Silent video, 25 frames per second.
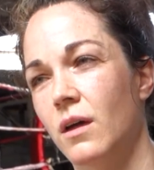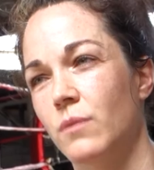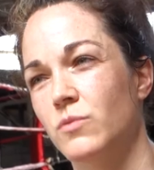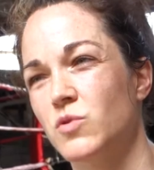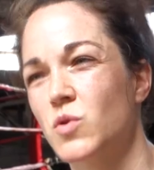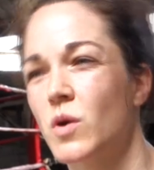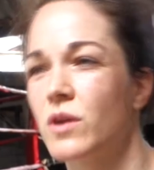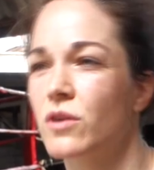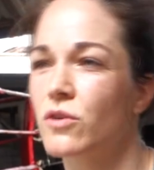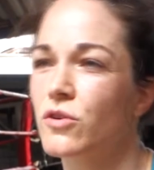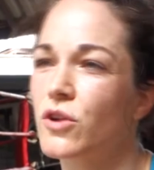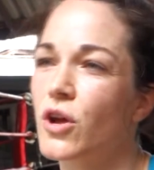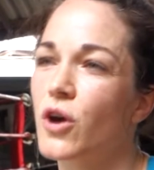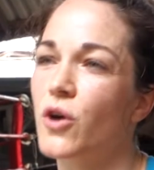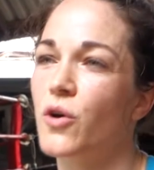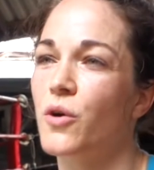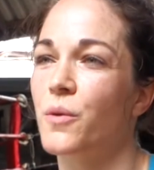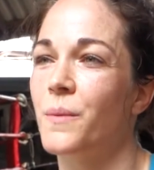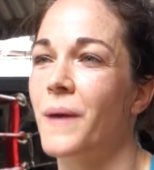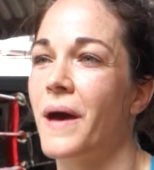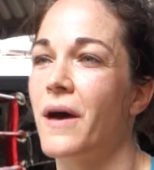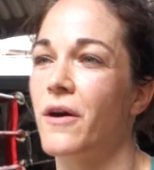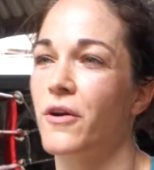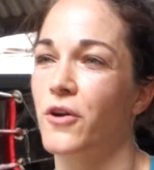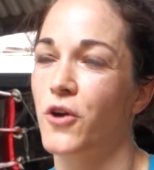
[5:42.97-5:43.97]
So I don't know
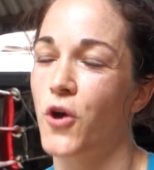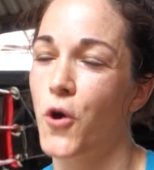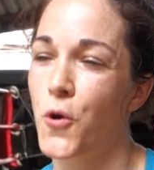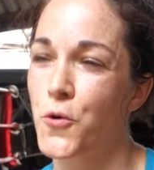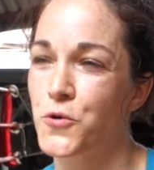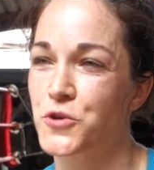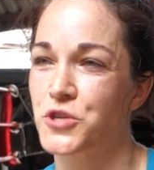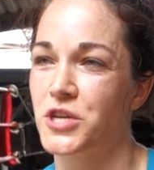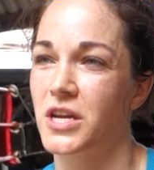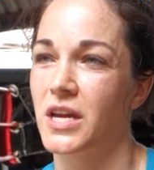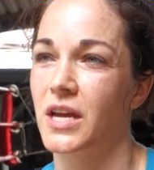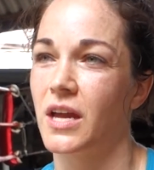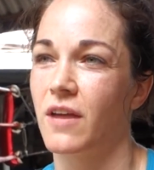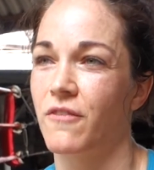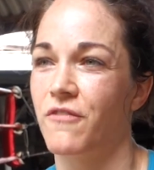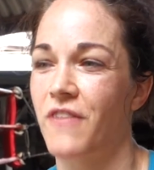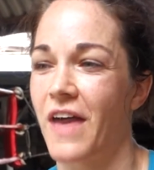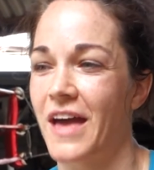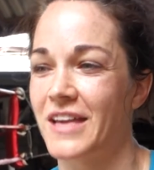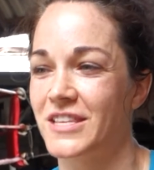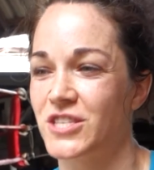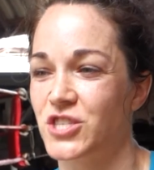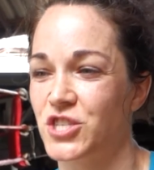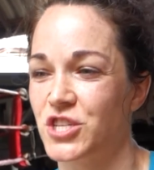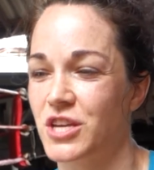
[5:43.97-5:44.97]
about coaching if
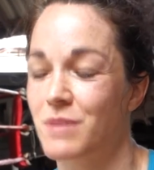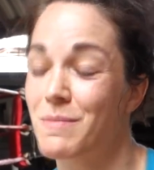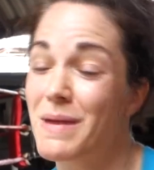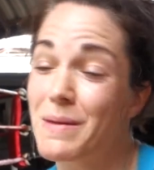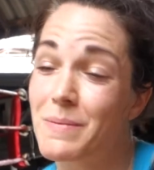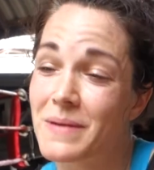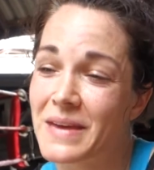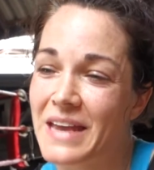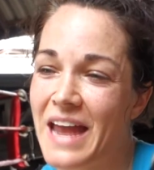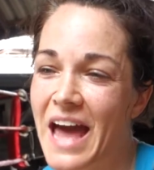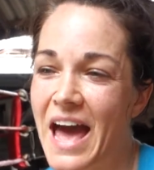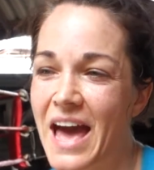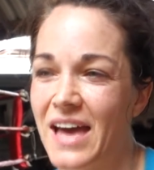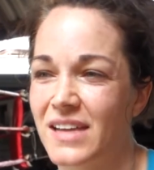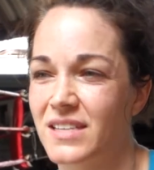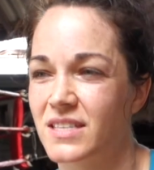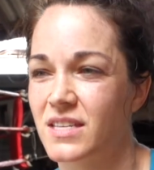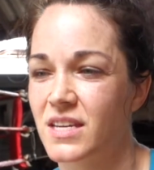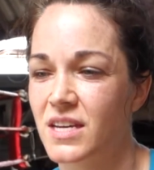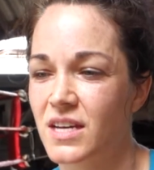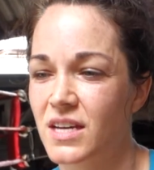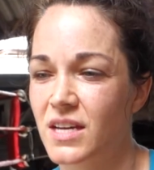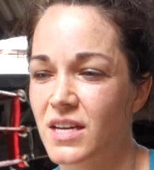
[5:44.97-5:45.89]
that's maybe it has